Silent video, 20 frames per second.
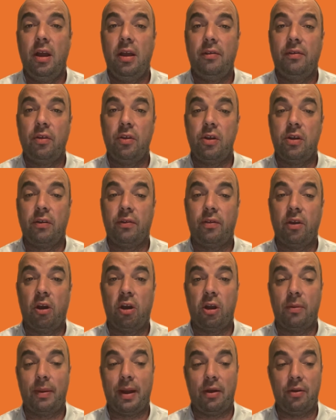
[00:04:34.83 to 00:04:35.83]
so you can
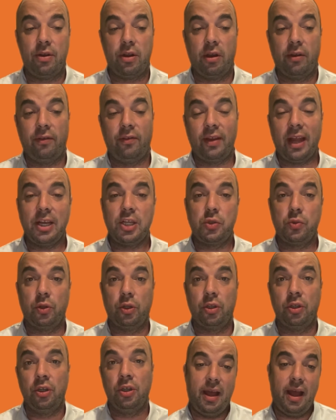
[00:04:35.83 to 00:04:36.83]
talk about your
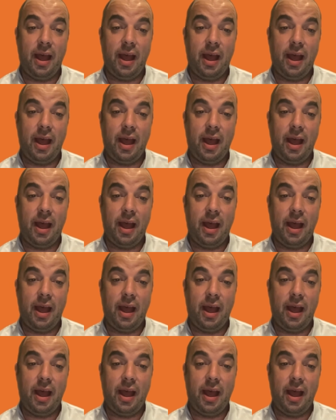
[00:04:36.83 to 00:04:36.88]
schedule.